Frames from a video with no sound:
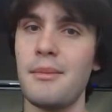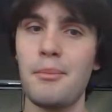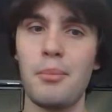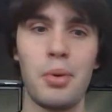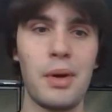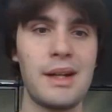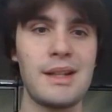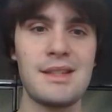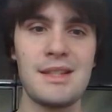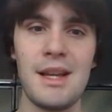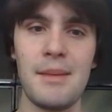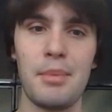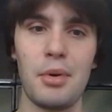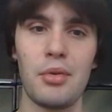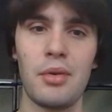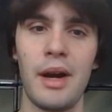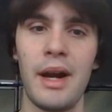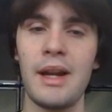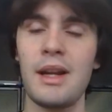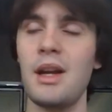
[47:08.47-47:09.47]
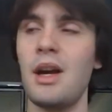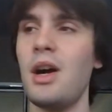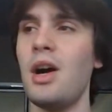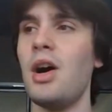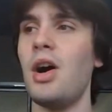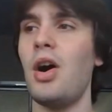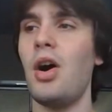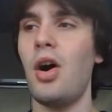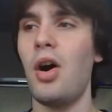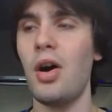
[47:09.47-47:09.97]
Pretty simple, right?
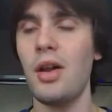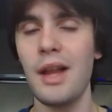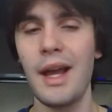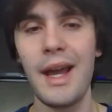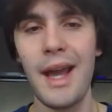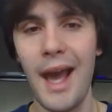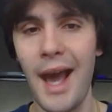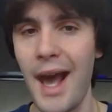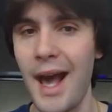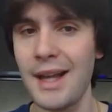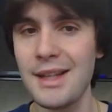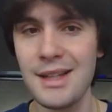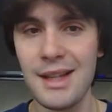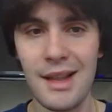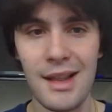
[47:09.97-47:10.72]
All I had to